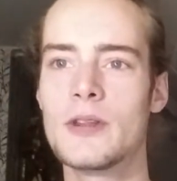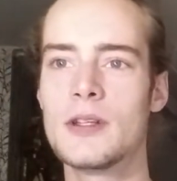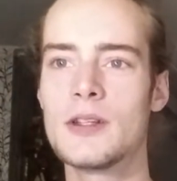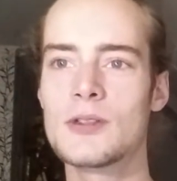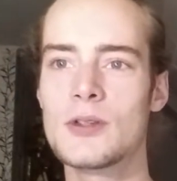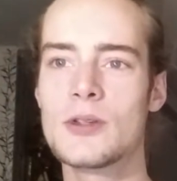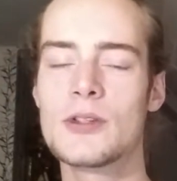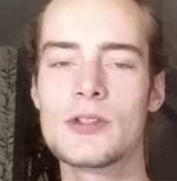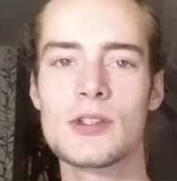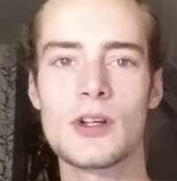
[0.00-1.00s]
the
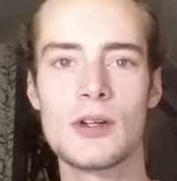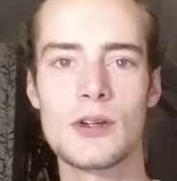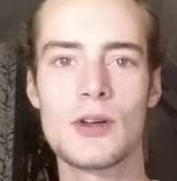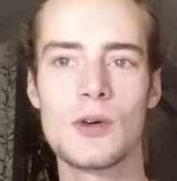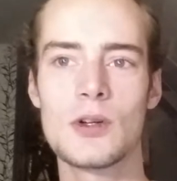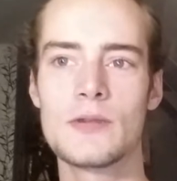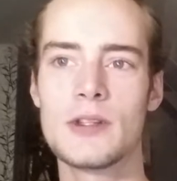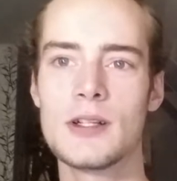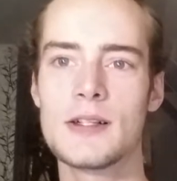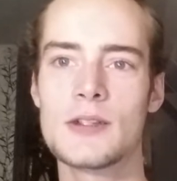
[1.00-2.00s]
discourse on all
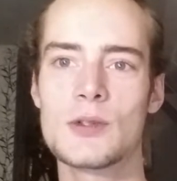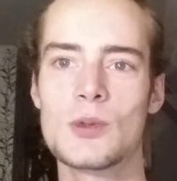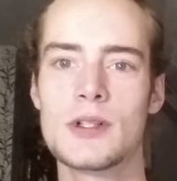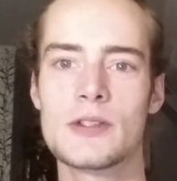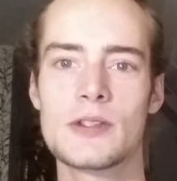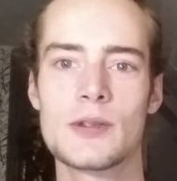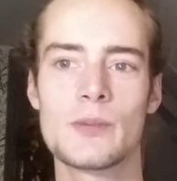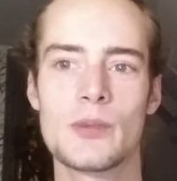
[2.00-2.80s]
of the Āsavas,